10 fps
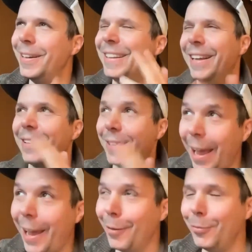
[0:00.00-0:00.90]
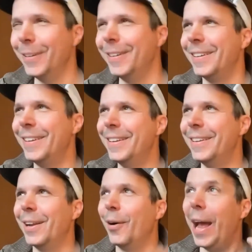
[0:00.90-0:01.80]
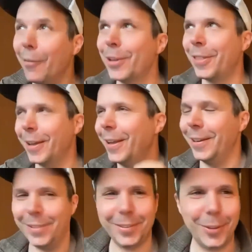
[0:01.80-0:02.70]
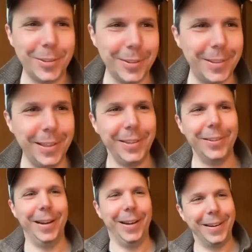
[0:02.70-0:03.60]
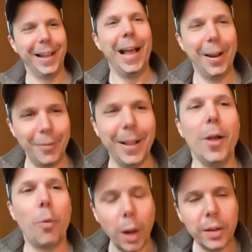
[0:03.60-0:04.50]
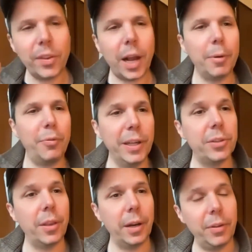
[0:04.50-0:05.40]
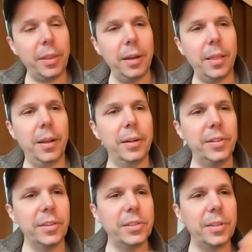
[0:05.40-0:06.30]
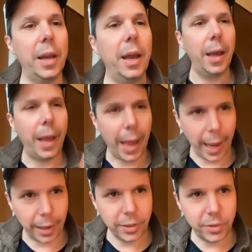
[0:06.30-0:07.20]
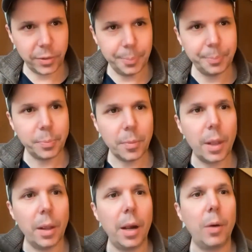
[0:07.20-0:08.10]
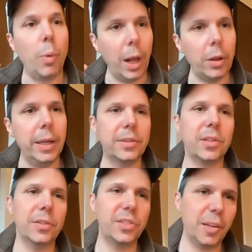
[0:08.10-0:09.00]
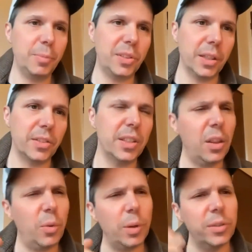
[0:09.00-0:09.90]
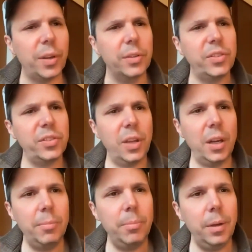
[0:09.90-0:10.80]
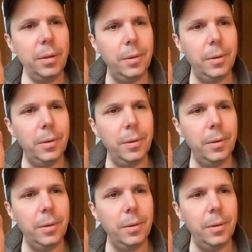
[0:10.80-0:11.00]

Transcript: yes have no everything that exists. So it's a singular. What is the common feature that everything that exists has? Well, it's substance. In other words, there's some